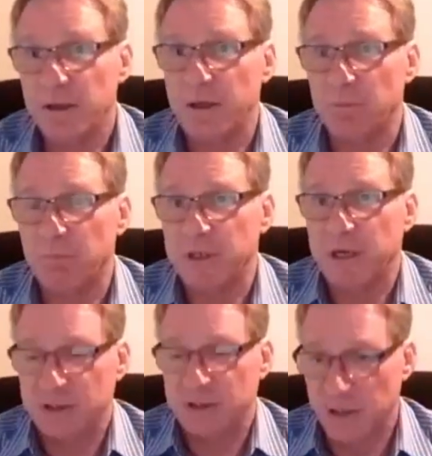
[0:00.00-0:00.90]
in
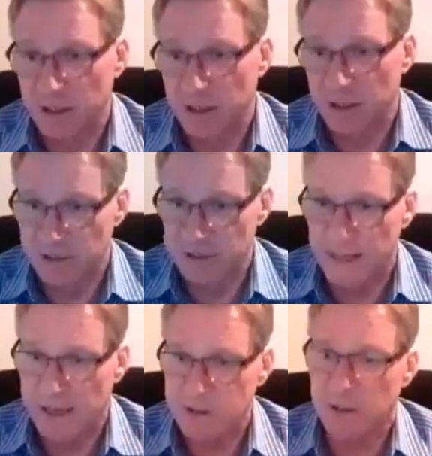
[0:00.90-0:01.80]
production countries
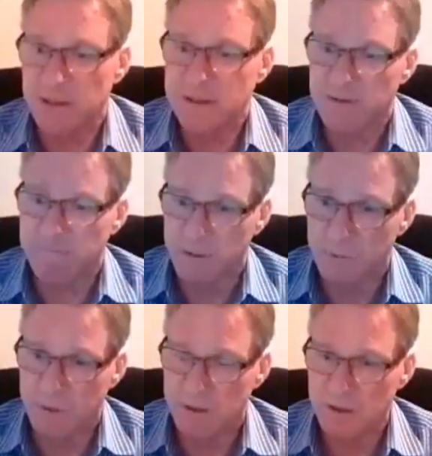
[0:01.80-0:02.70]
that GIZ
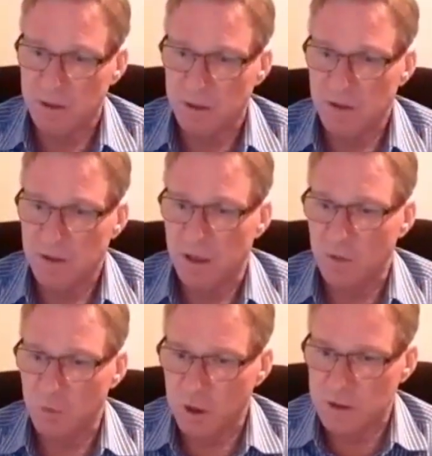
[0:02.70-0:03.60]
fabric
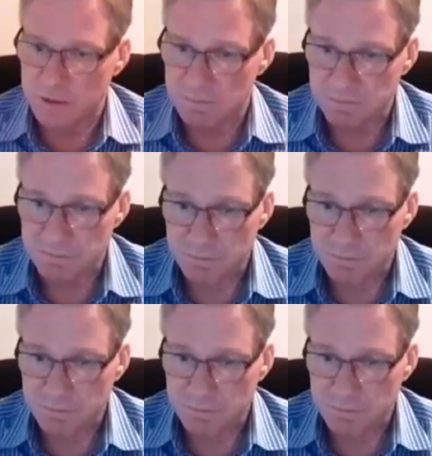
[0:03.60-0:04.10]
works in.